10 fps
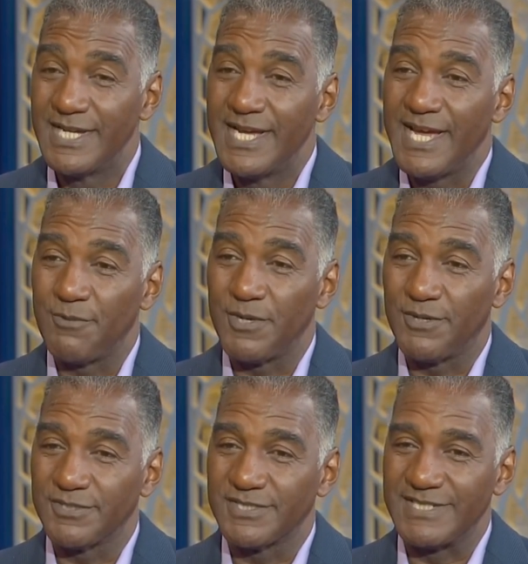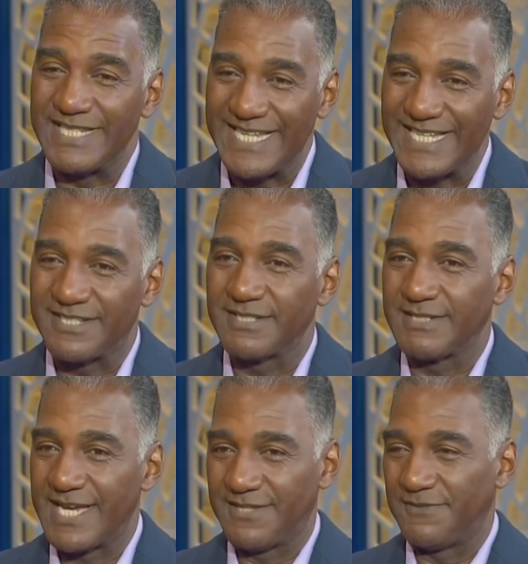and we all just need to
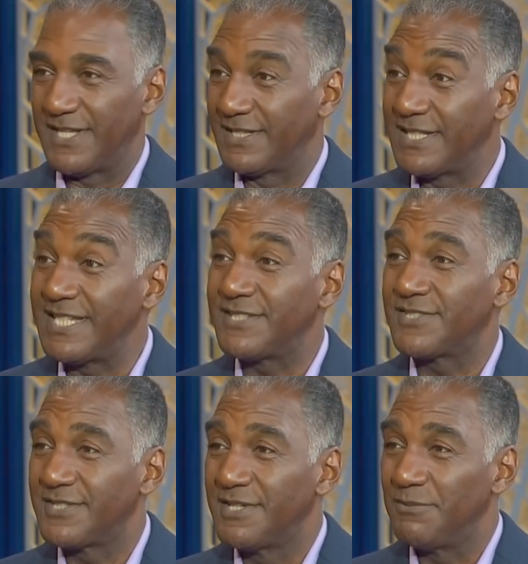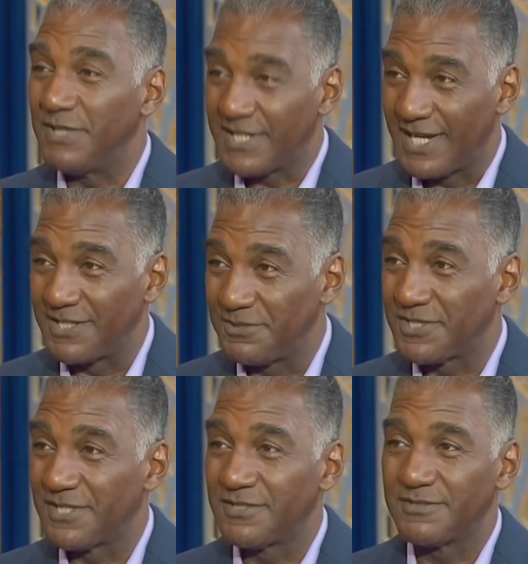kind of at least be kind to each
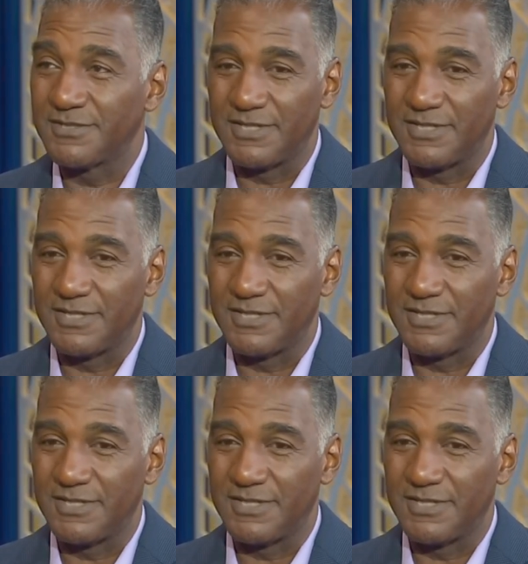other,